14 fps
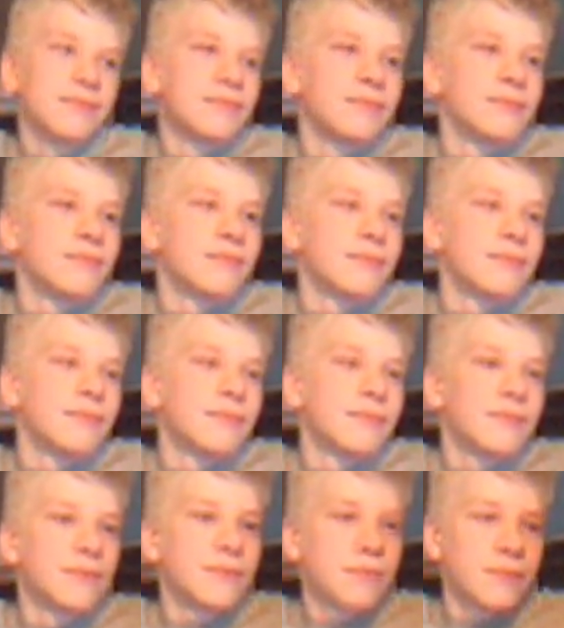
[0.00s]

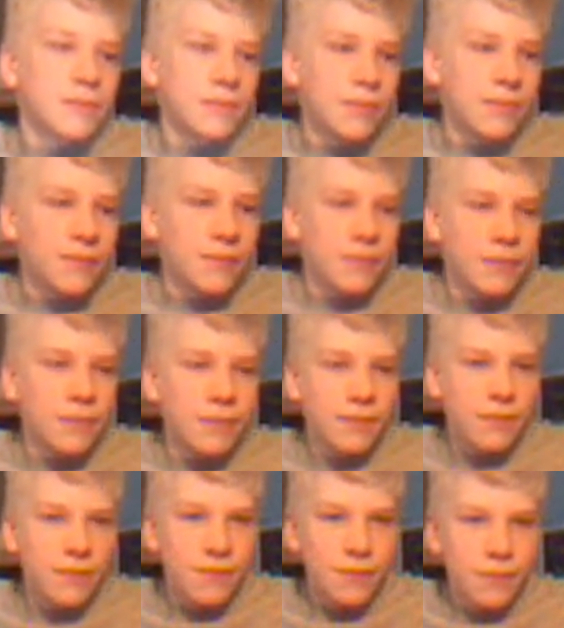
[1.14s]
No one is speaking in this clip.